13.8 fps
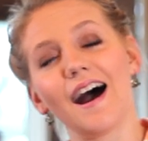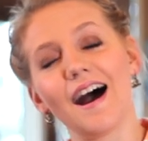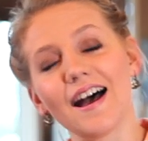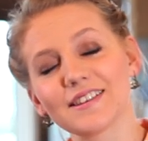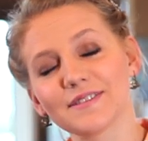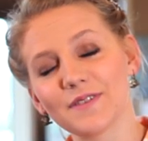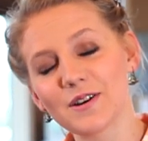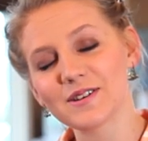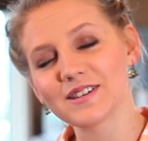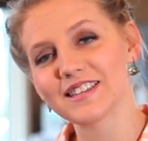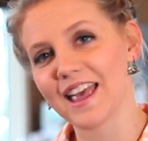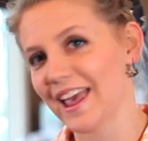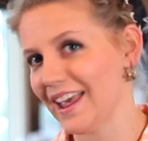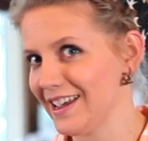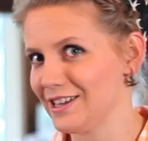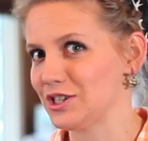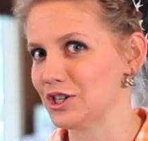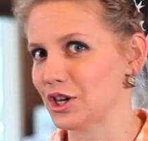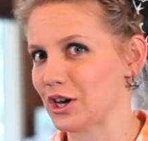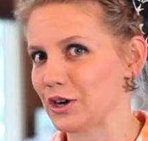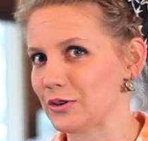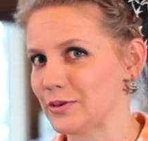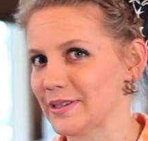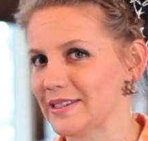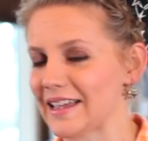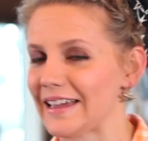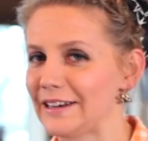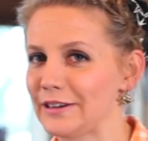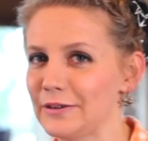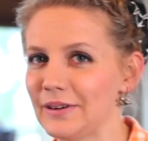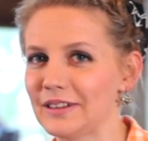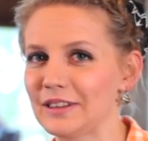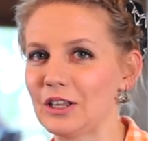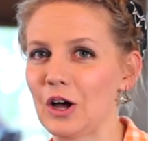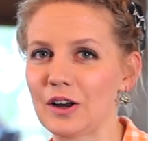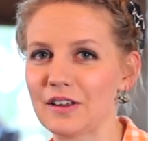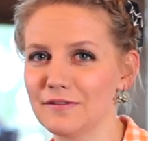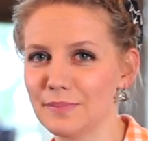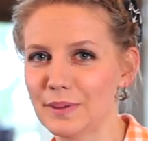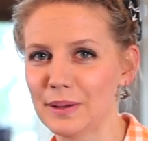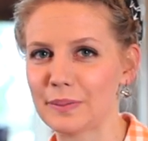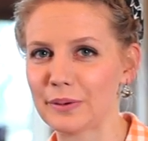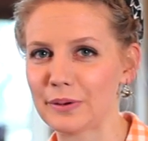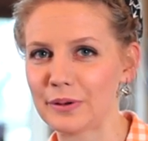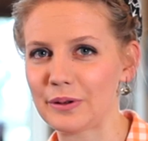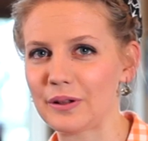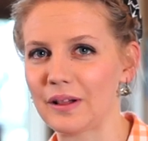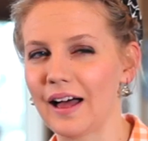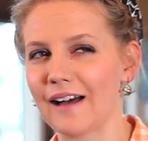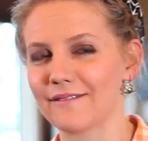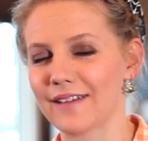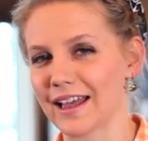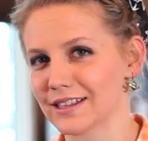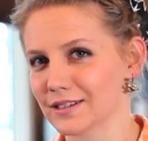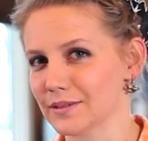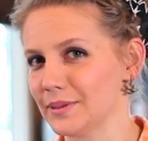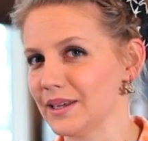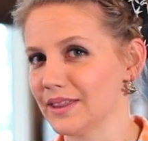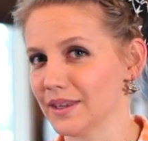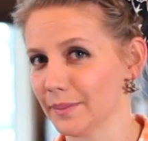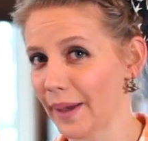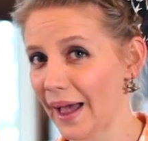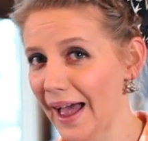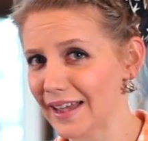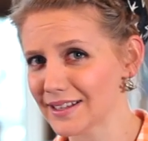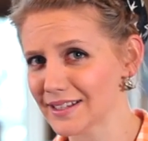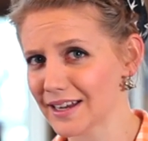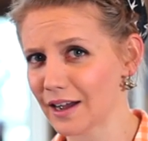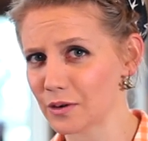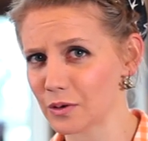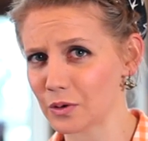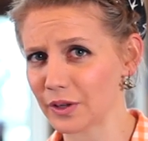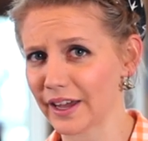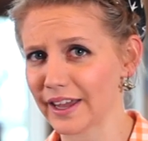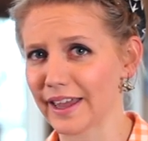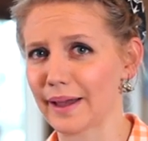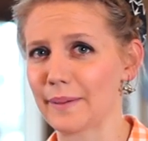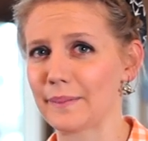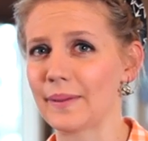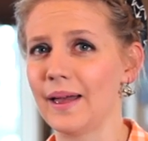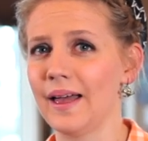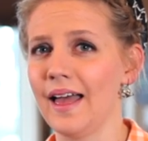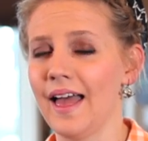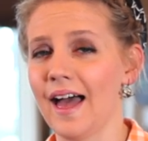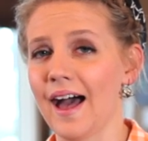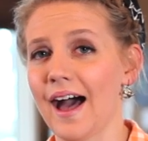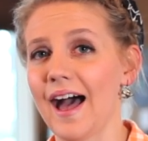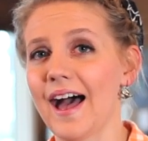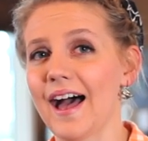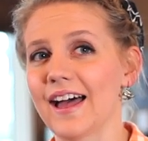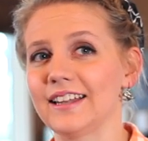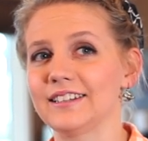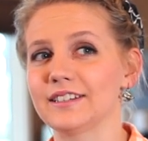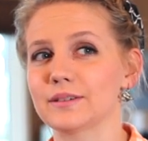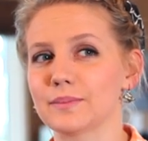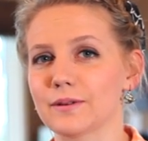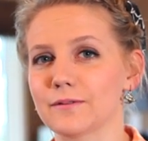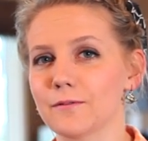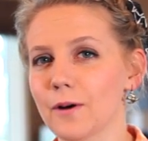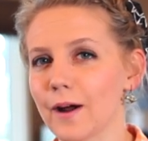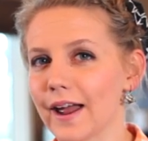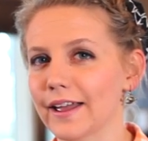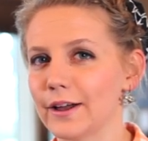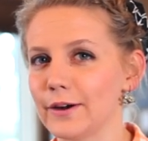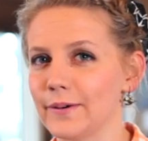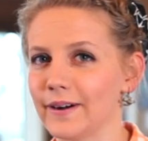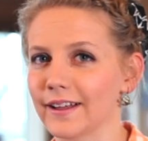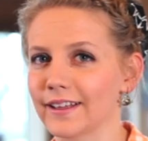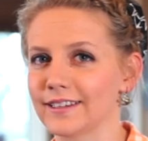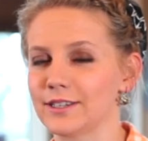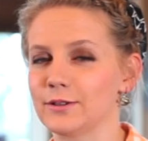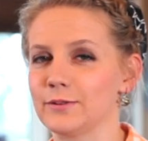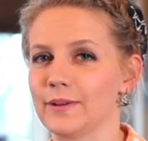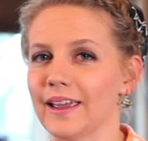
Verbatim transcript: as far as age goes, I know a lot of people have asked me in the past how old I am, and before I go on to